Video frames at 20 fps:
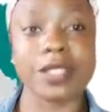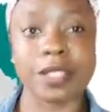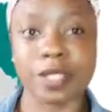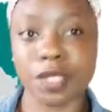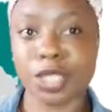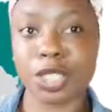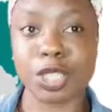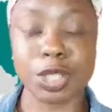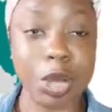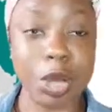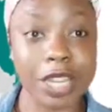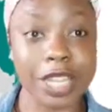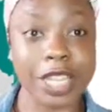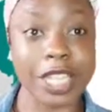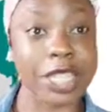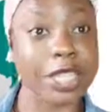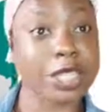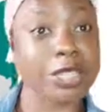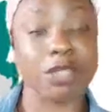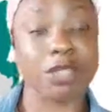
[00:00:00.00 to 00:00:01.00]

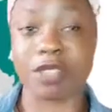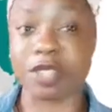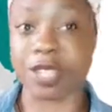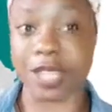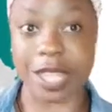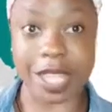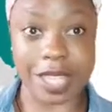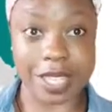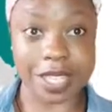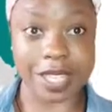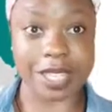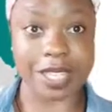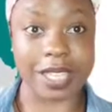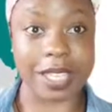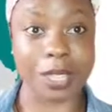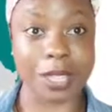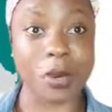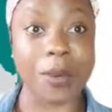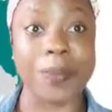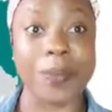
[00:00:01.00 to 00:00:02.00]
stoning you to death,
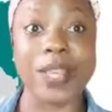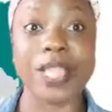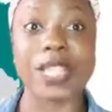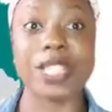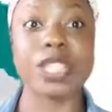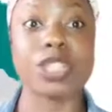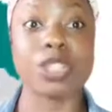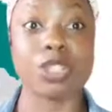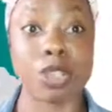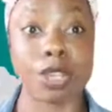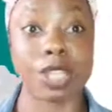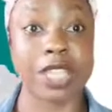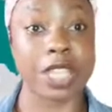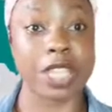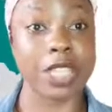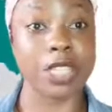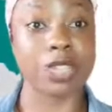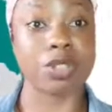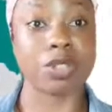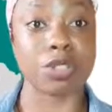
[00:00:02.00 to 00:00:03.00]
it will be
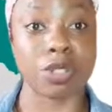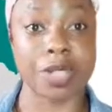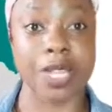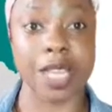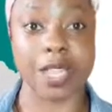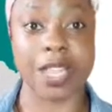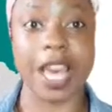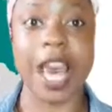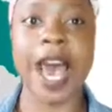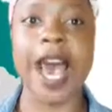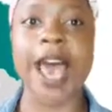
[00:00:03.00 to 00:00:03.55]
stoning you to death.